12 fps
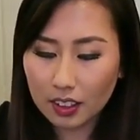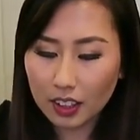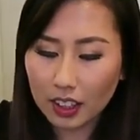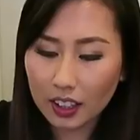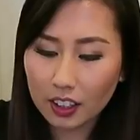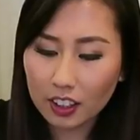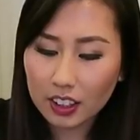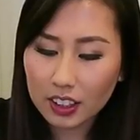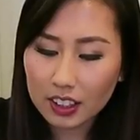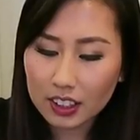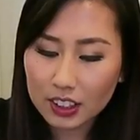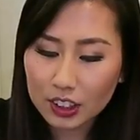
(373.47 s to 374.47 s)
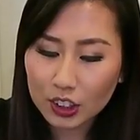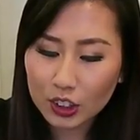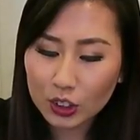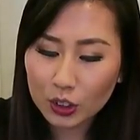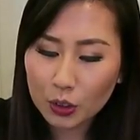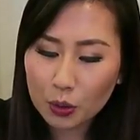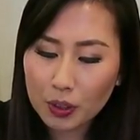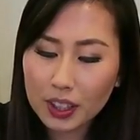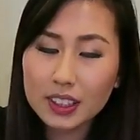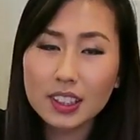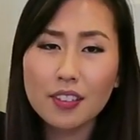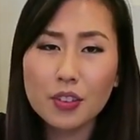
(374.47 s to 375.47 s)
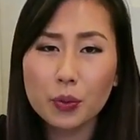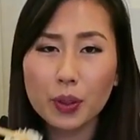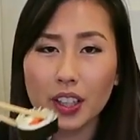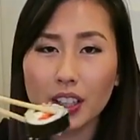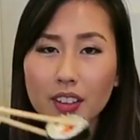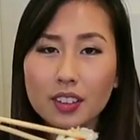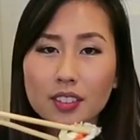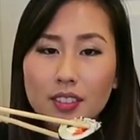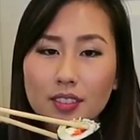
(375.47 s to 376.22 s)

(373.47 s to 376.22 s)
Here is to the rest of the week.